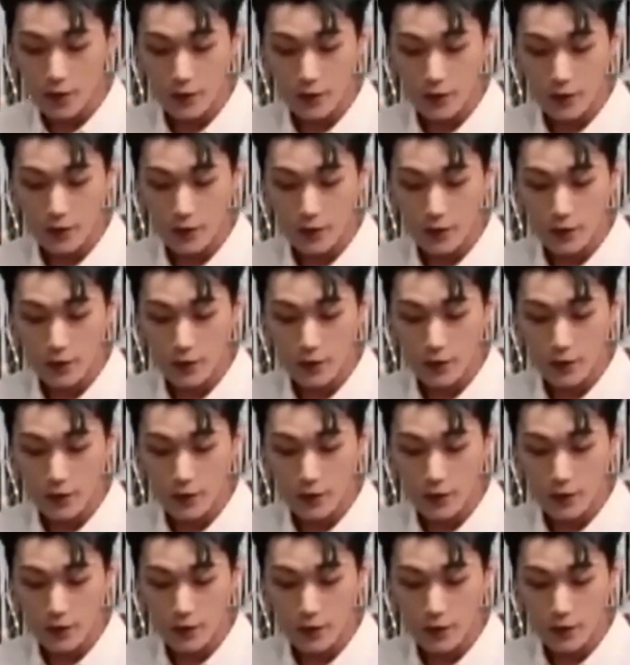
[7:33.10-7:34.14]

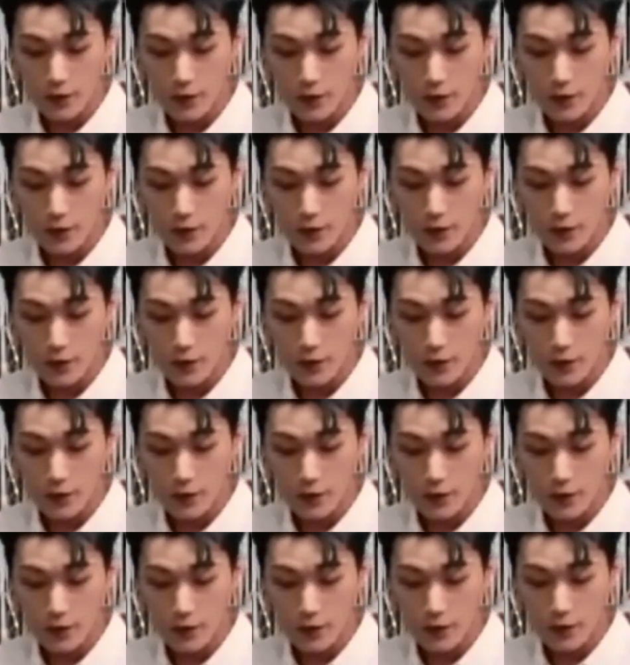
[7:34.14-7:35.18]

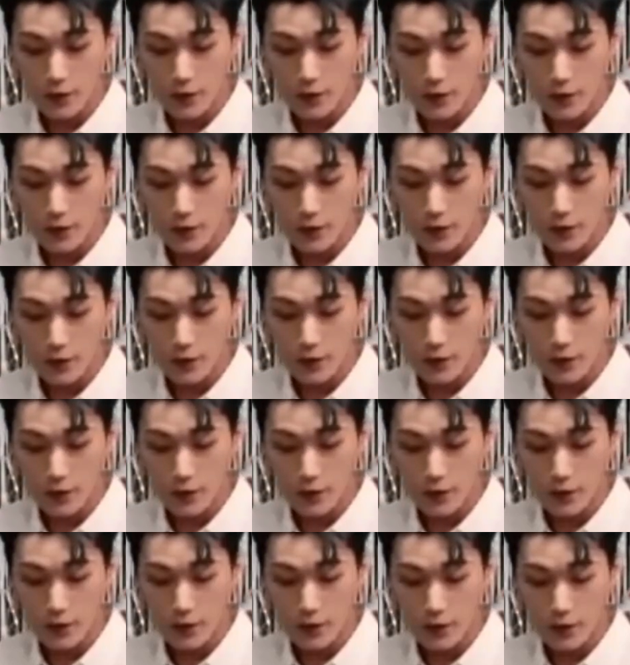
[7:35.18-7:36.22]

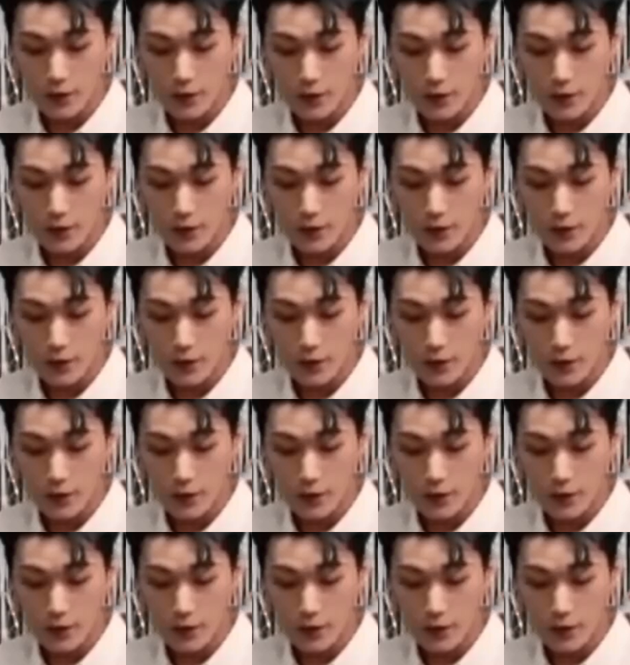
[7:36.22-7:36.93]
No words are spoken by the person on screen.